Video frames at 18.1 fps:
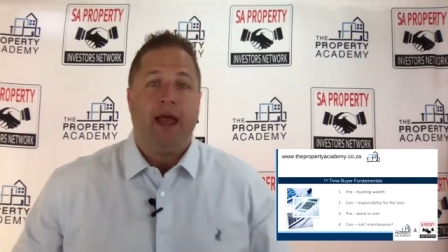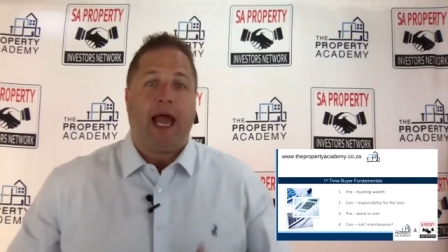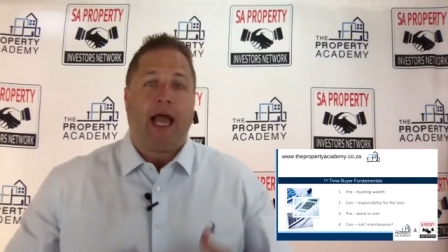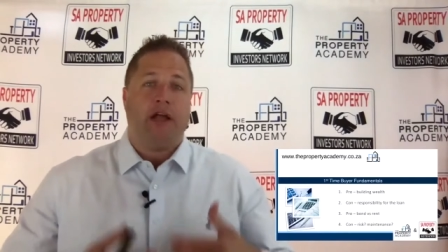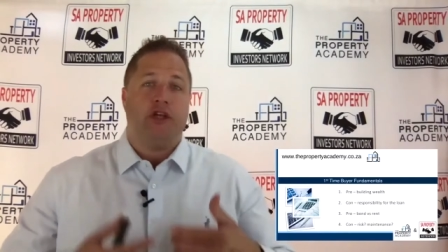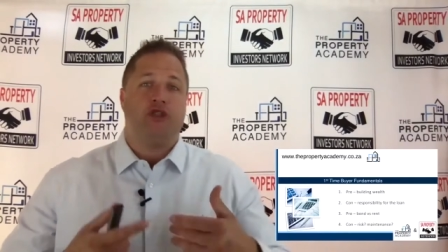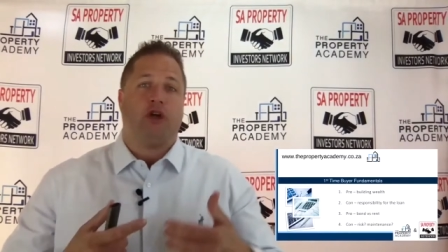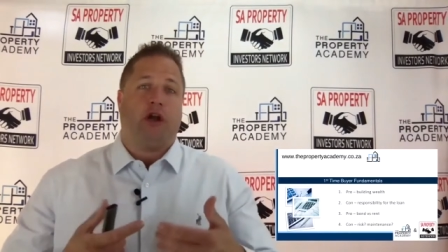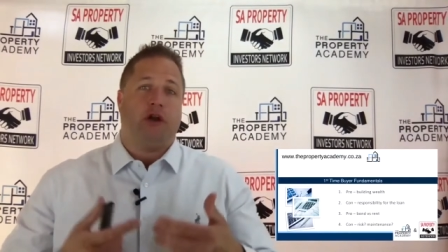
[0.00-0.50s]

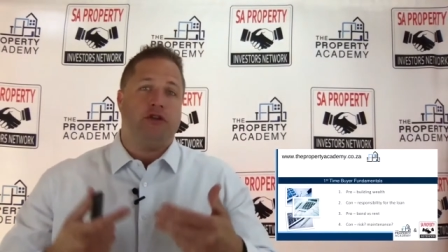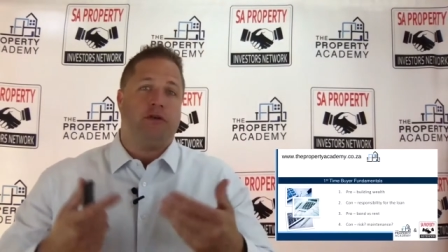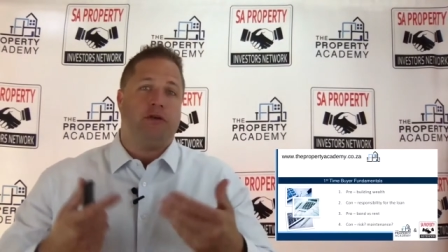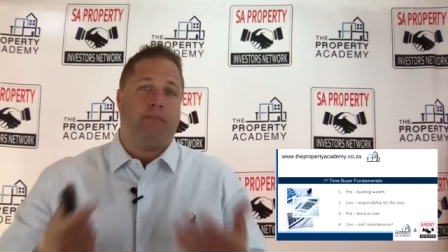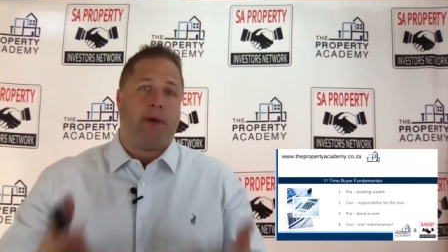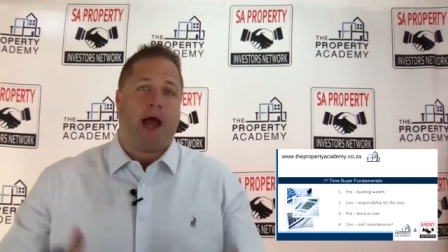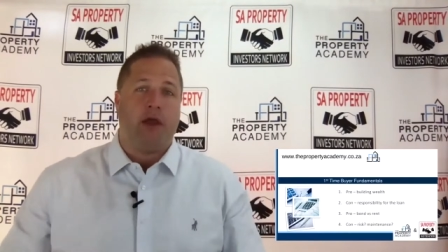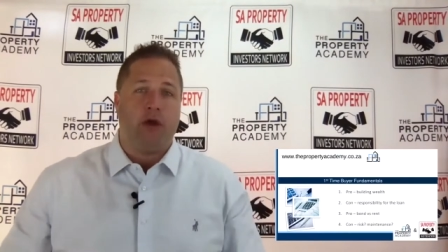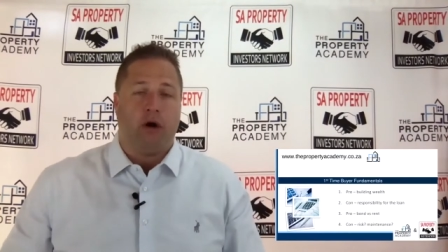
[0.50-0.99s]
and starting to
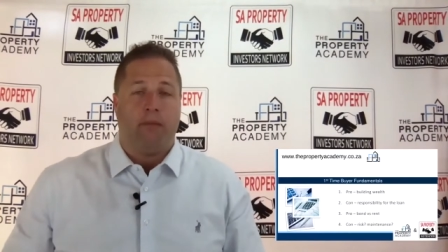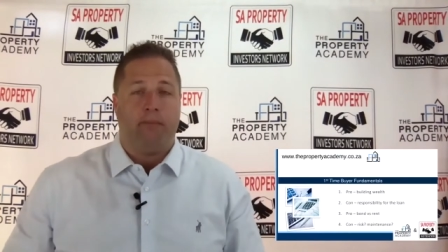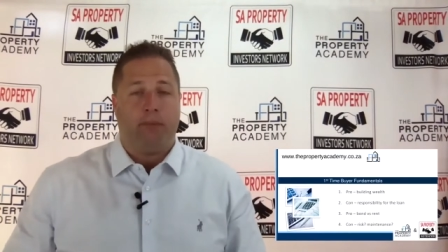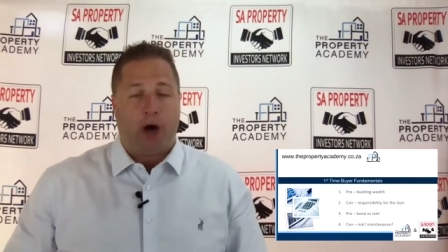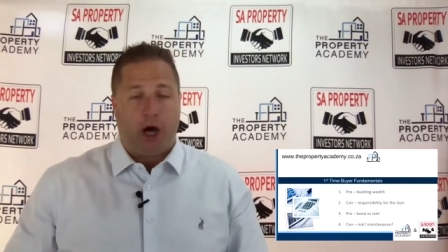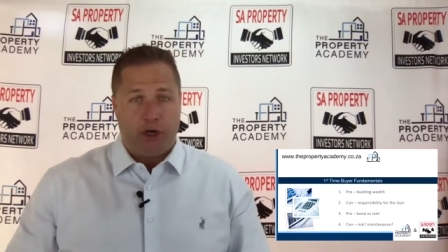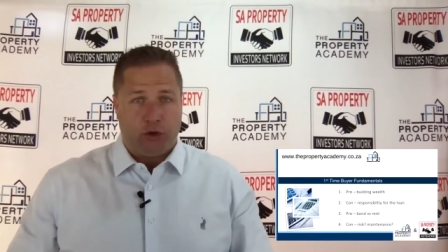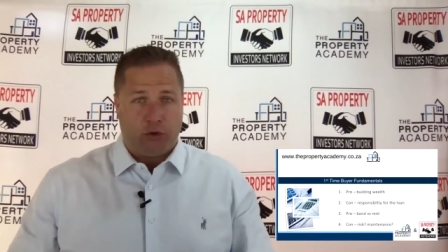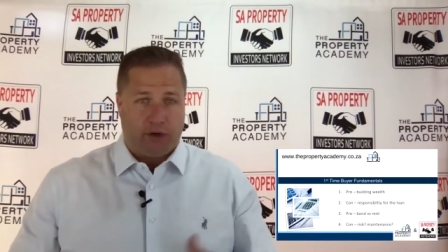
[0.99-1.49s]
pay your
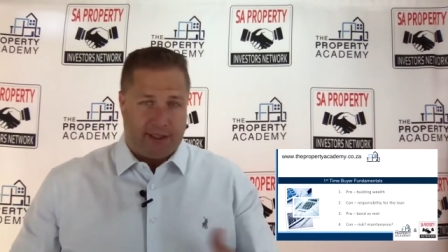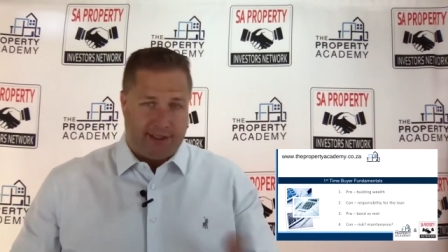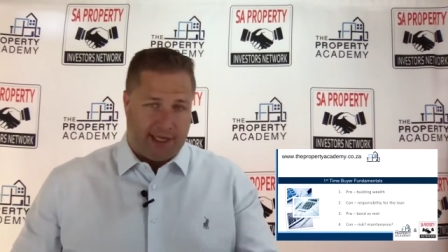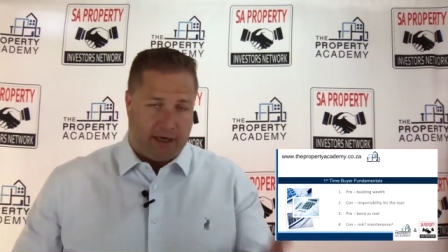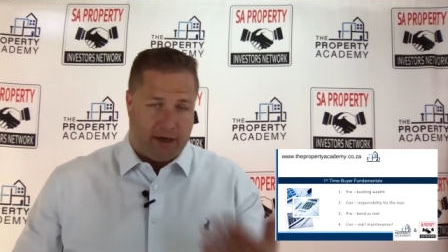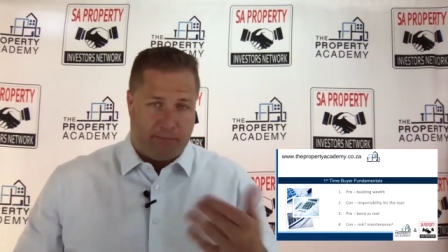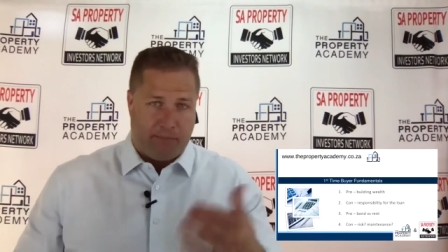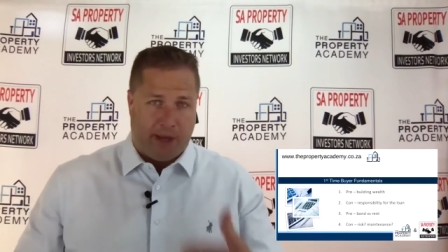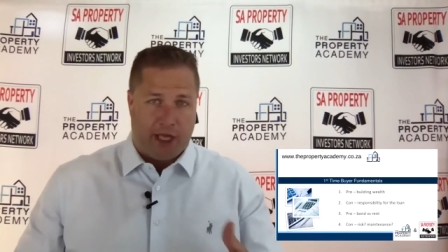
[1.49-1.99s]
bond or a
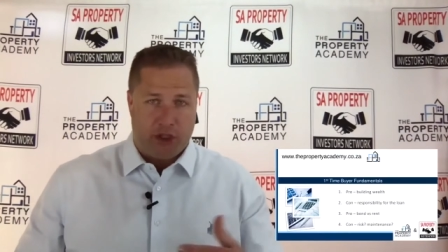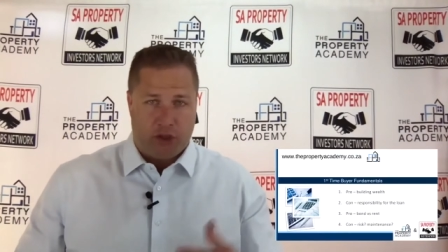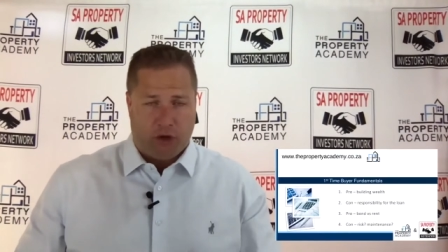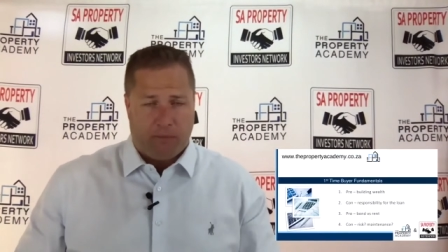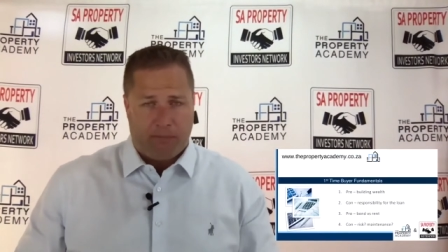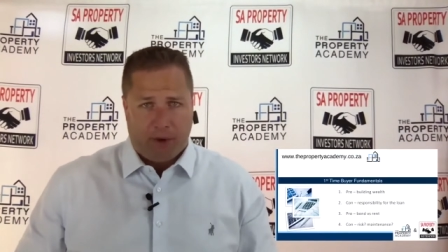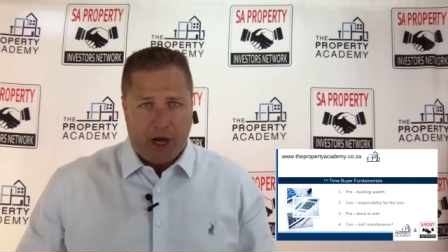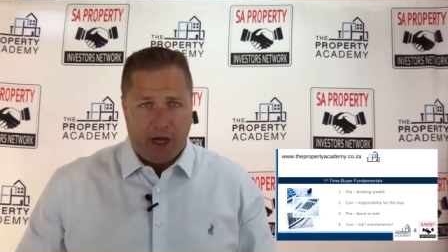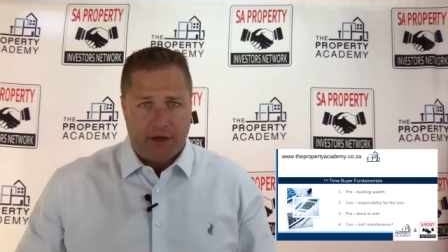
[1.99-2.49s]
tenant pays
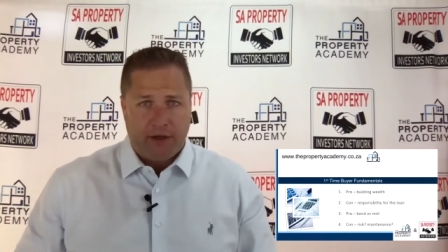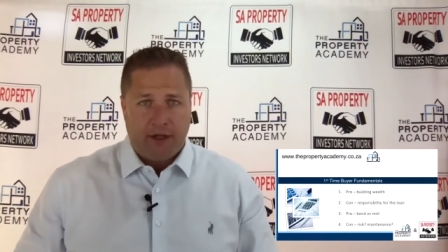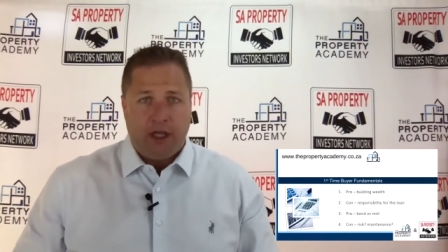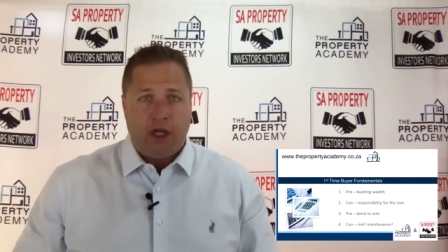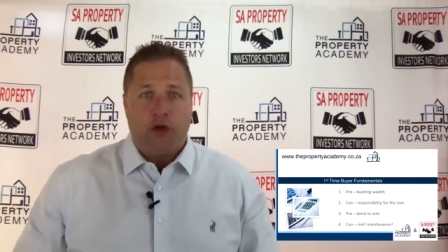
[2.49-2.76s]
your bond,